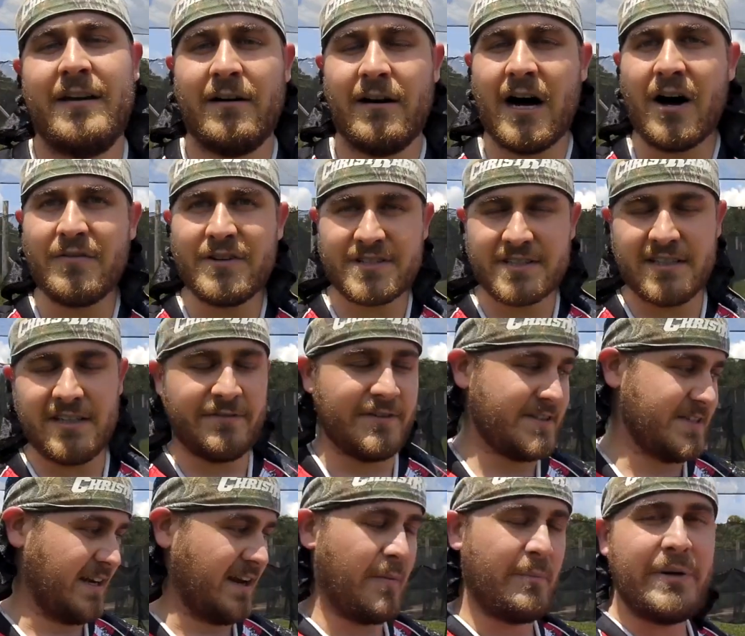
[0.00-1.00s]
Now, obviously, if
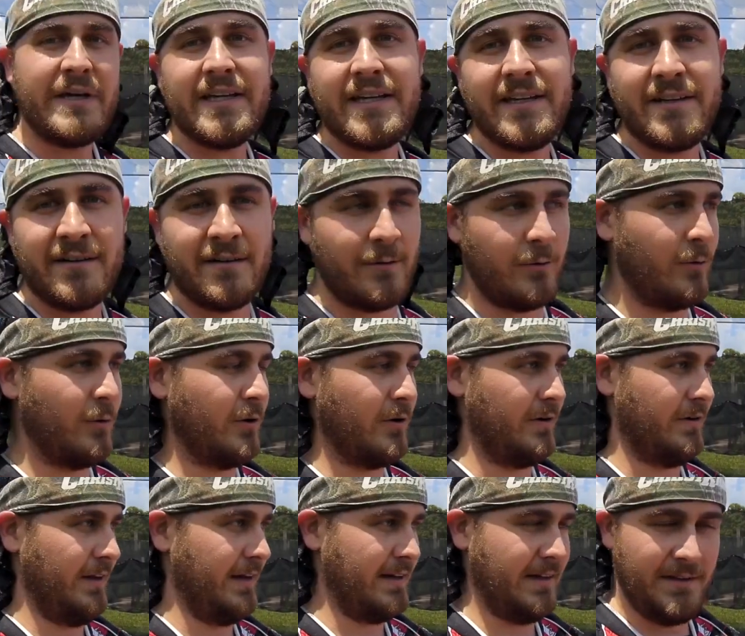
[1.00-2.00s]
it's like a pin
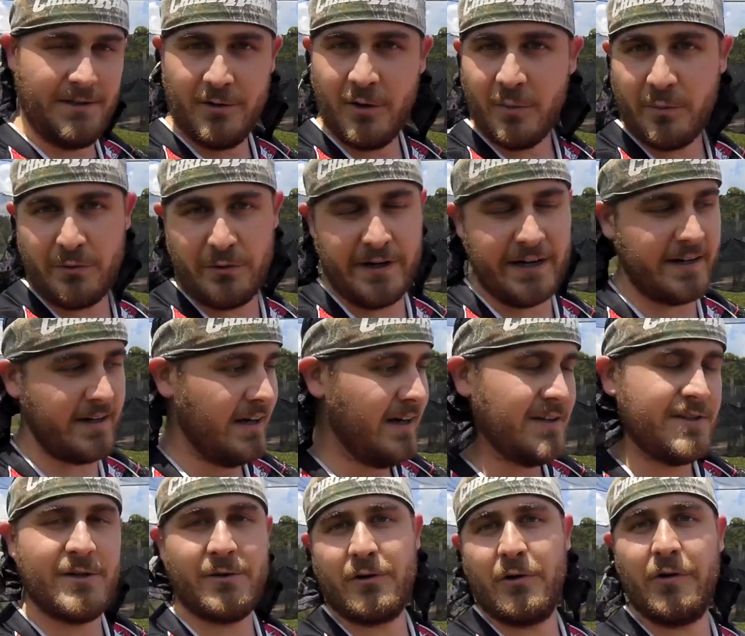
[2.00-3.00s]
or like a little brick,
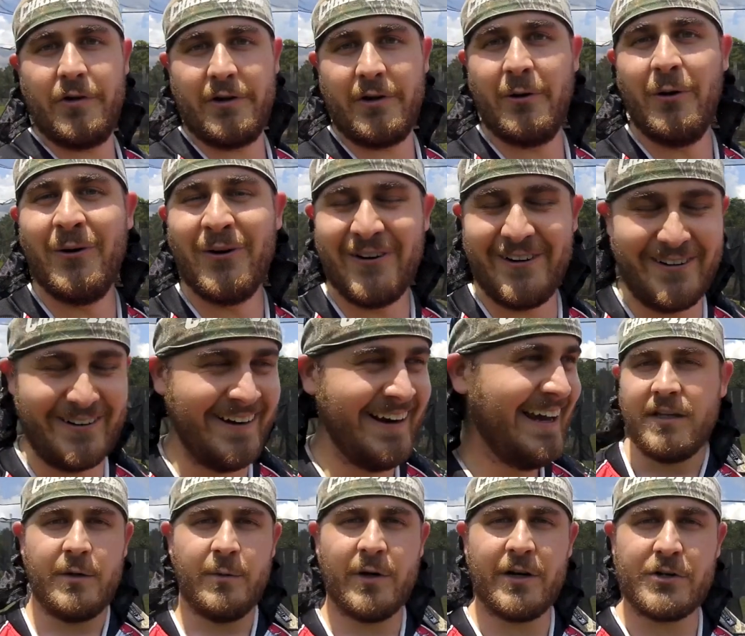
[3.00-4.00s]
don't go to the corner.
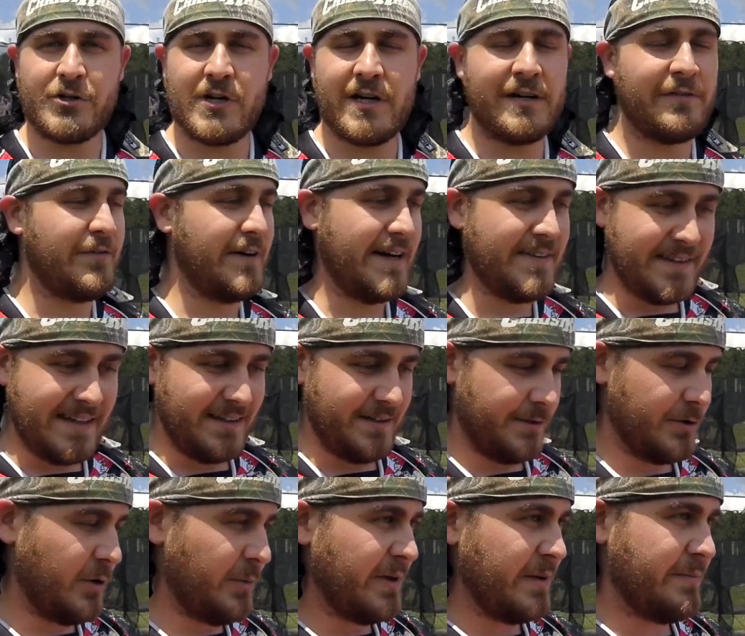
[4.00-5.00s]
You want to try to find that
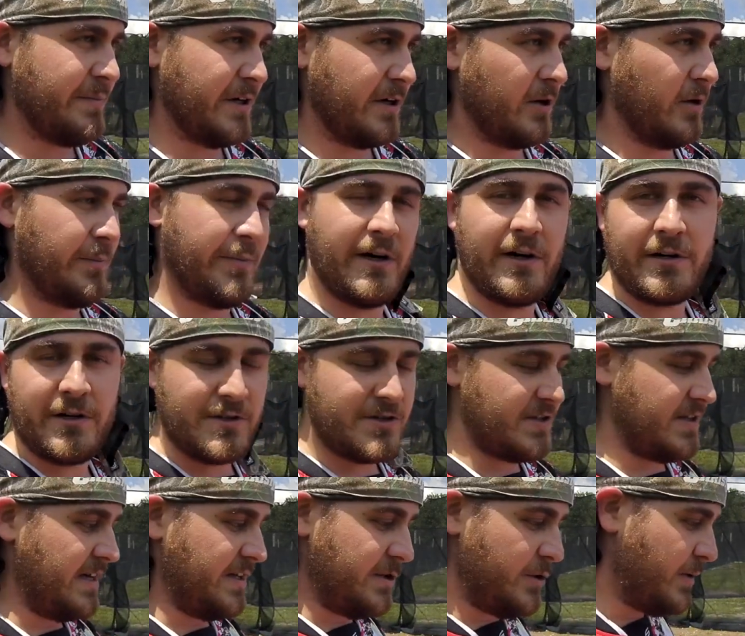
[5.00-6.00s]
little bit bigger bunker
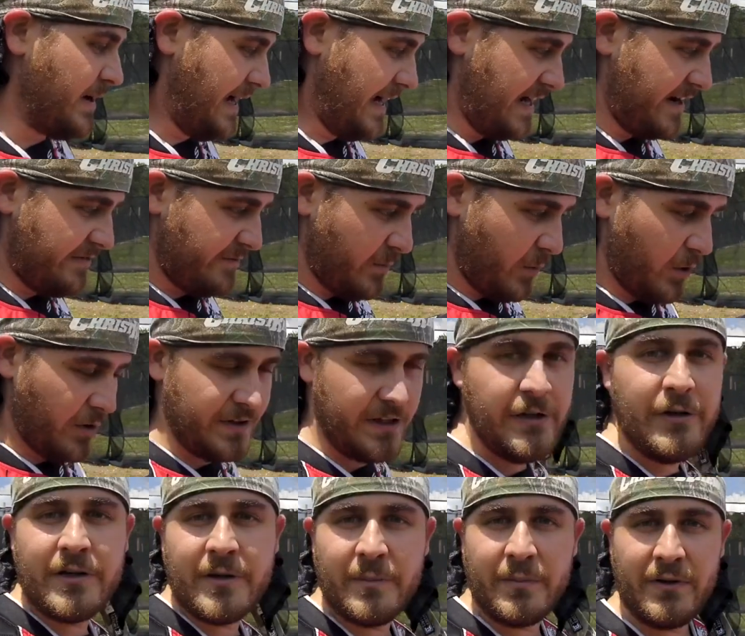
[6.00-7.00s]
so that you have more that
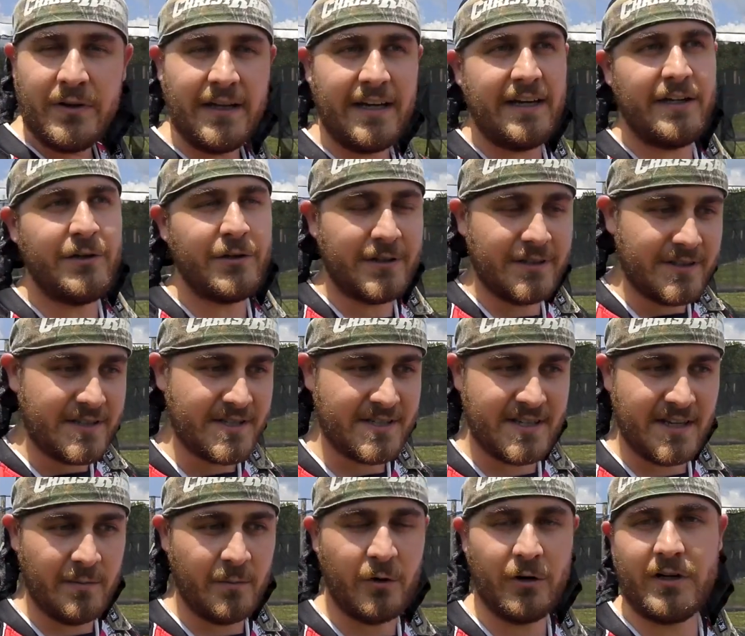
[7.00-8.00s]
you can play and you can
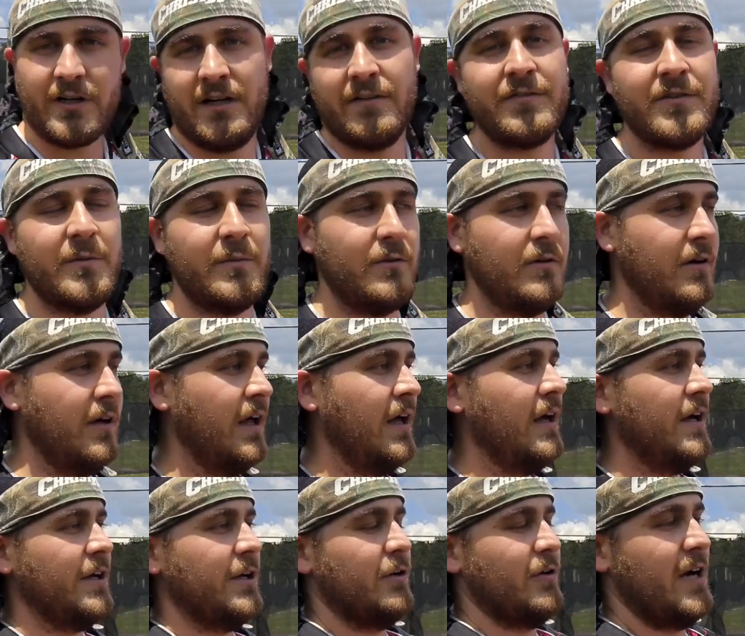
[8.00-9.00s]
sit more comfortable.
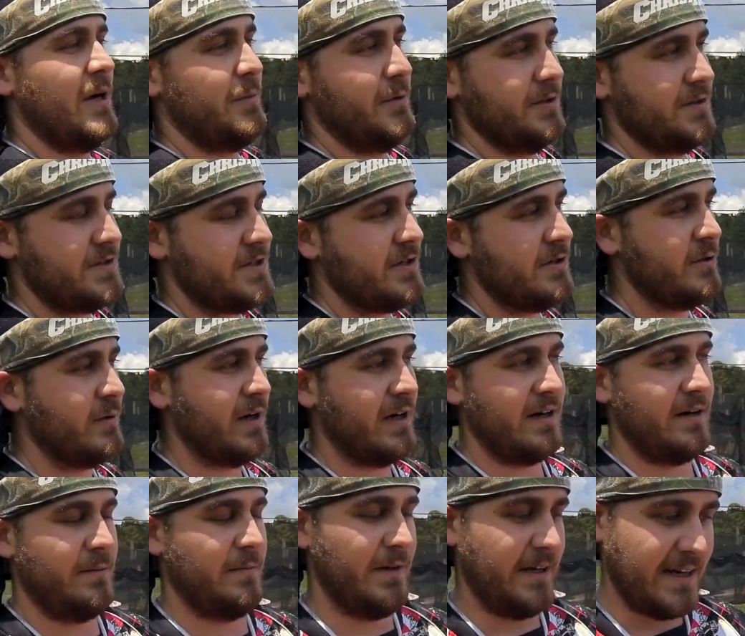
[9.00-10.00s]
You're able to,
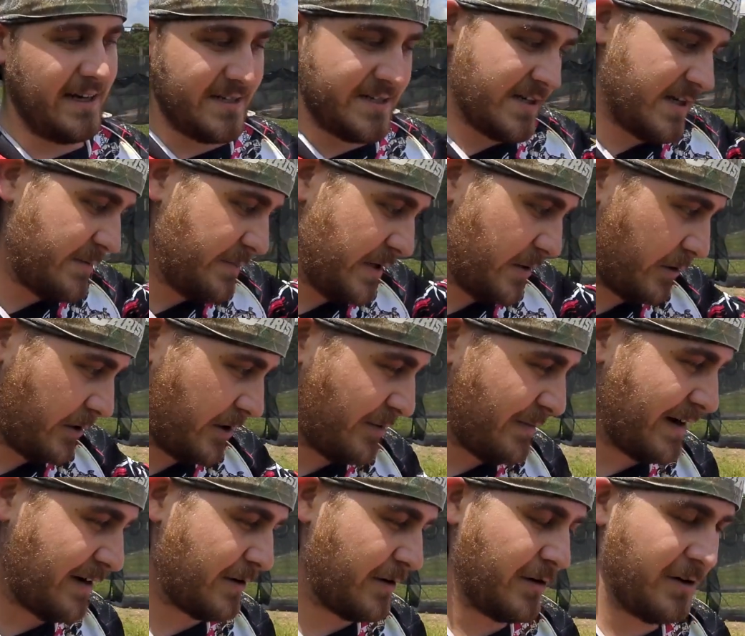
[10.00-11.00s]
like I said, be able to
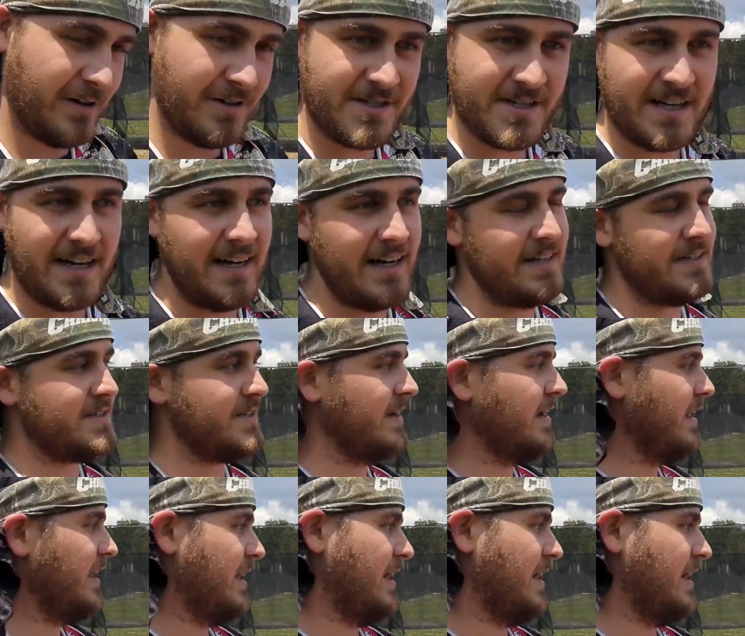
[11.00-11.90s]
come out on all sides,